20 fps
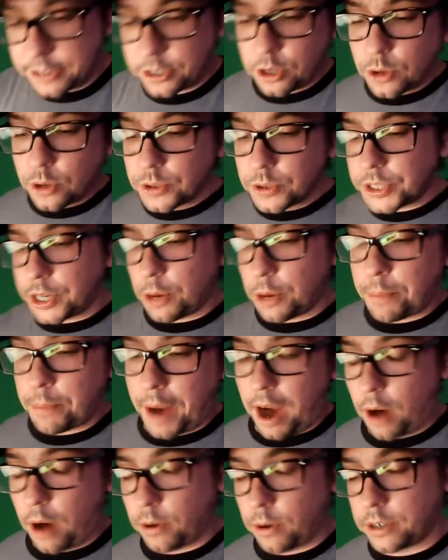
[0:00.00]
is losing her
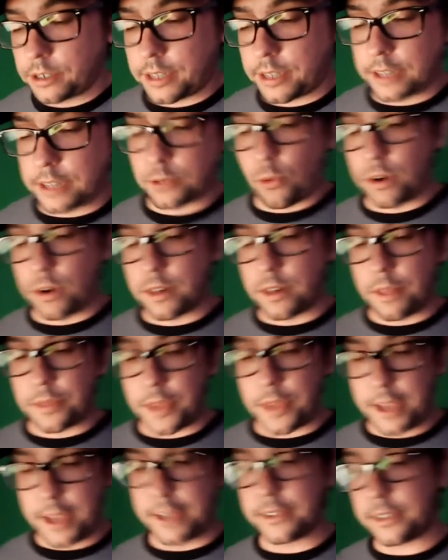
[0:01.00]
powers. That's one of the
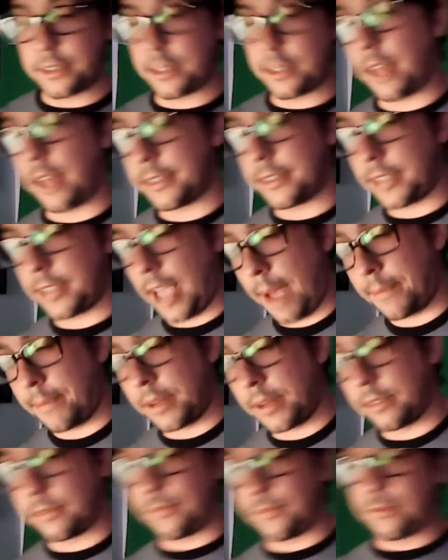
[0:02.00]
things that's
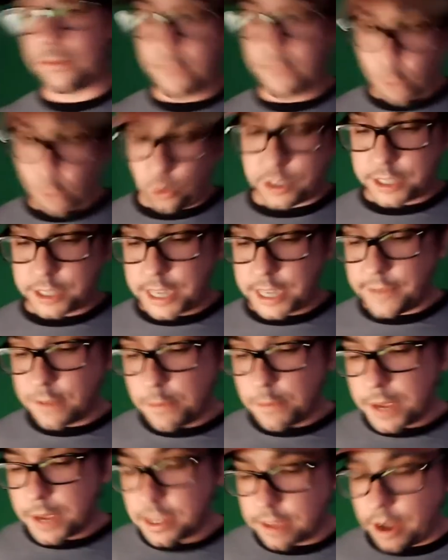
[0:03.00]
happening for
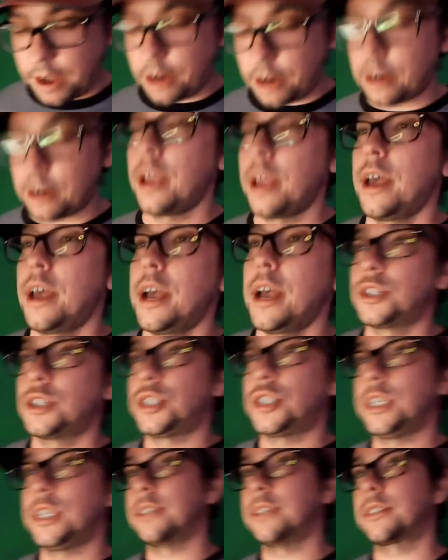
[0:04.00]
Steve to be there.
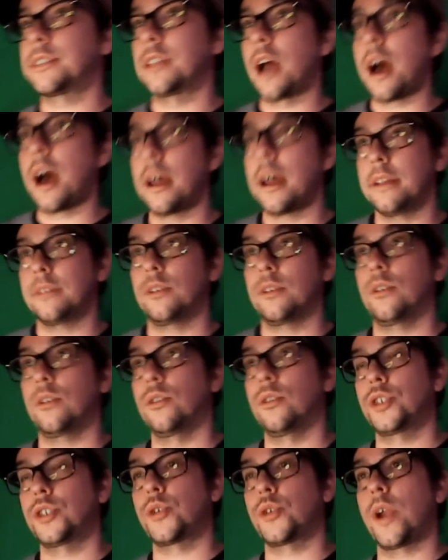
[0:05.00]
She is not
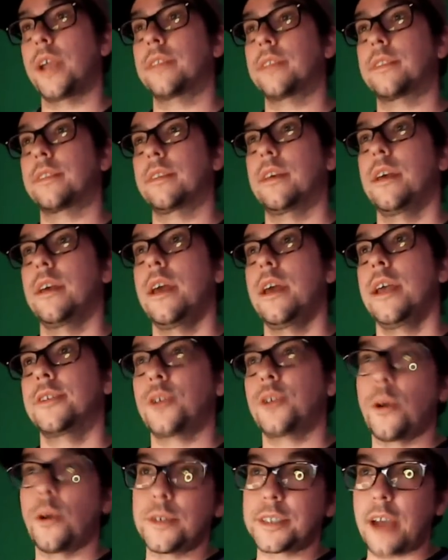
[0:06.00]
her strength.
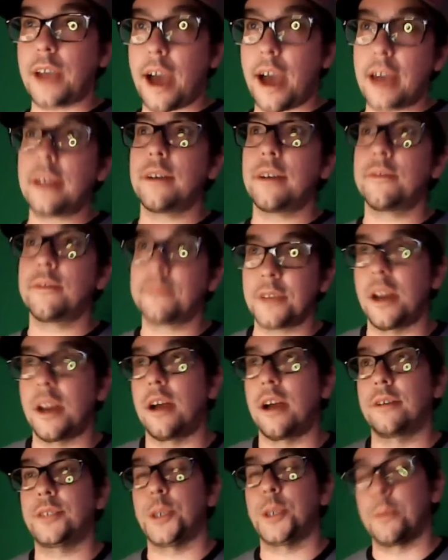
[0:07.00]
So it's kind of,
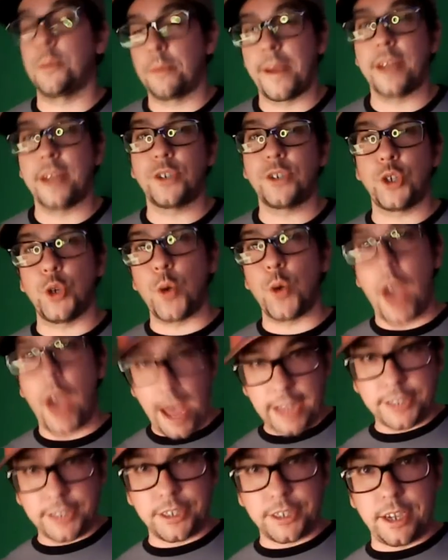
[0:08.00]
you know, Superman
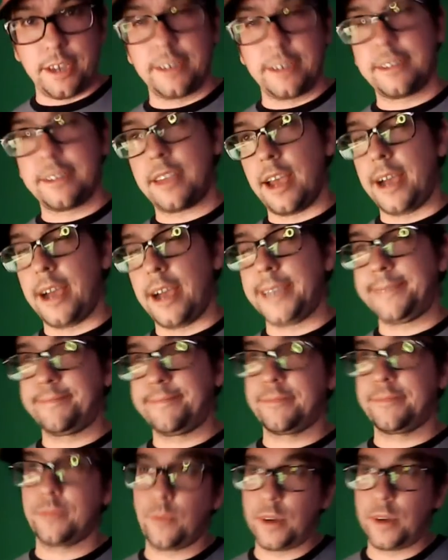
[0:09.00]
2-esque, yeah,
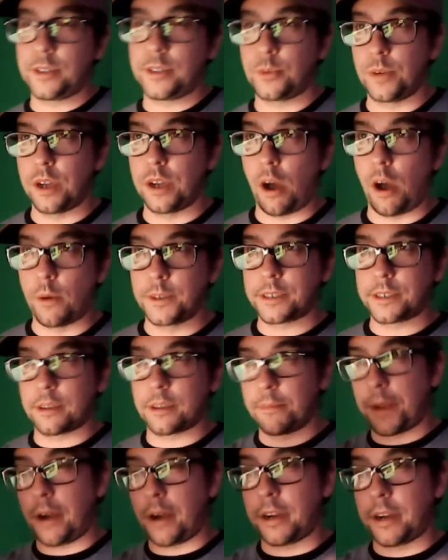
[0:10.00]
which we always
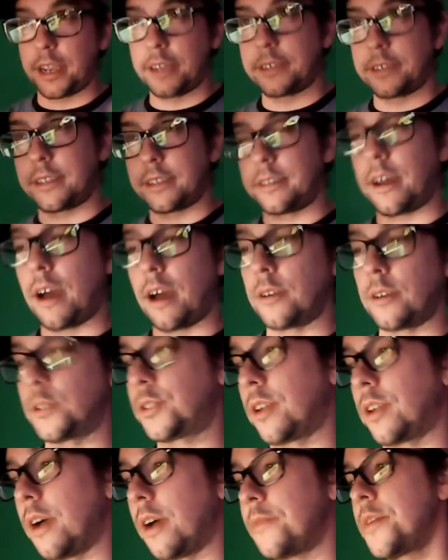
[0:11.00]
comparing it to
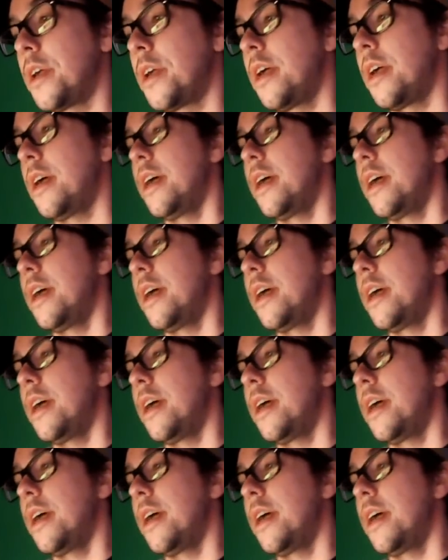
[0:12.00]
Donner stuff.